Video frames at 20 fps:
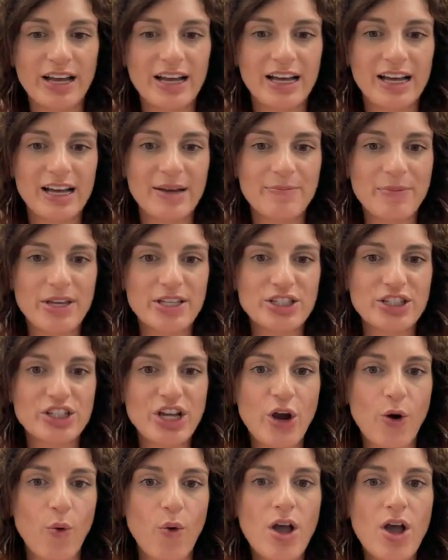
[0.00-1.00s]
Um,
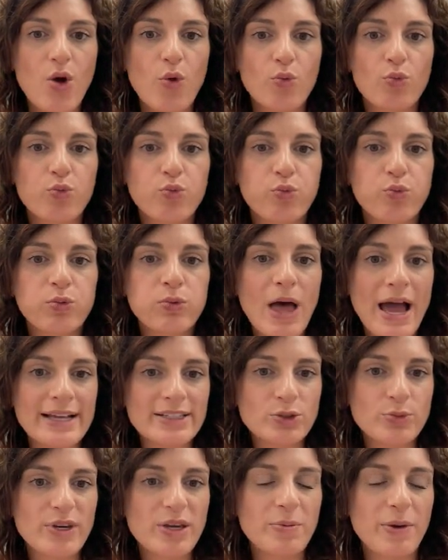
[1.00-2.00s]
so
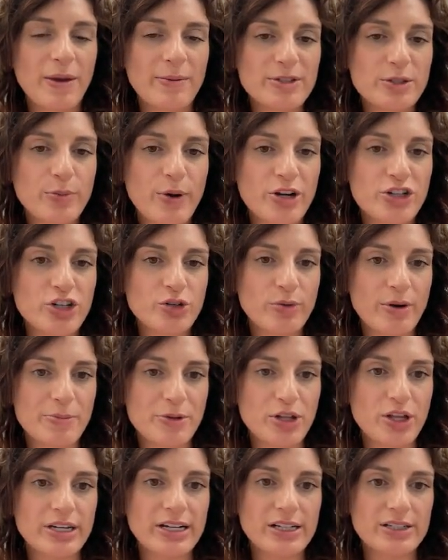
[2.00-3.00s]
Last week, Payments Project
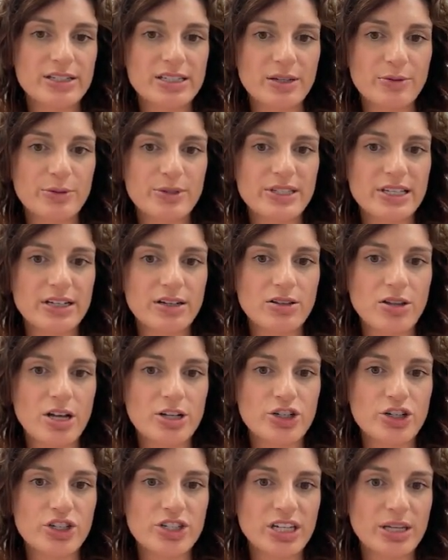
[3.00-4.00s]
Ripple announced it was going to
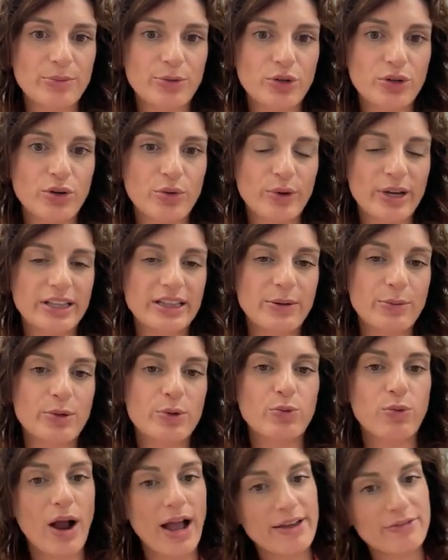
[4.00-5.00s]
launch a stablecoin that
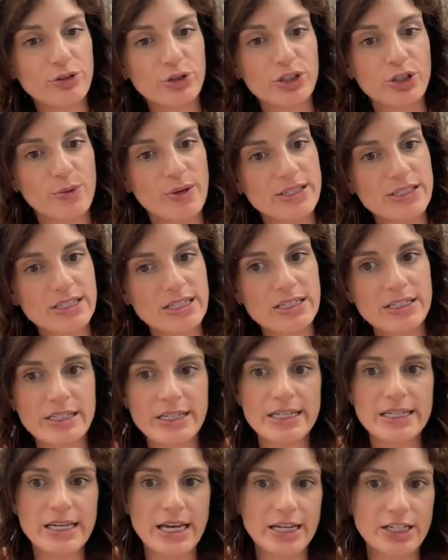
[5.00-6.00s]
would rival
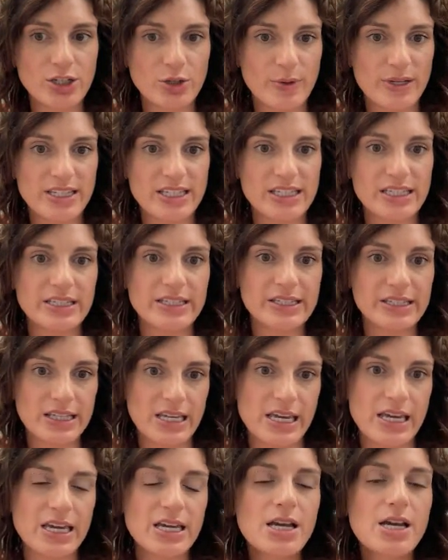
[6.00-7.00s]
USDT and
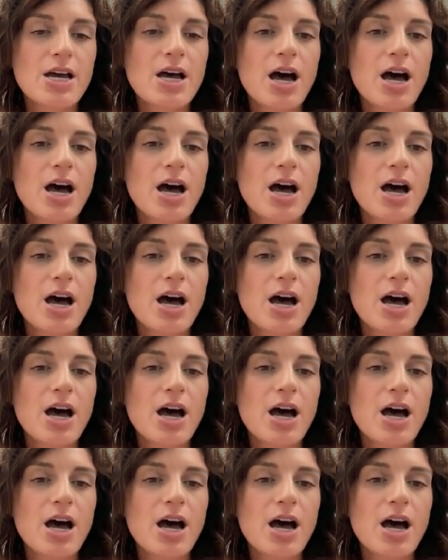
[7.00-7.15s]
USDC.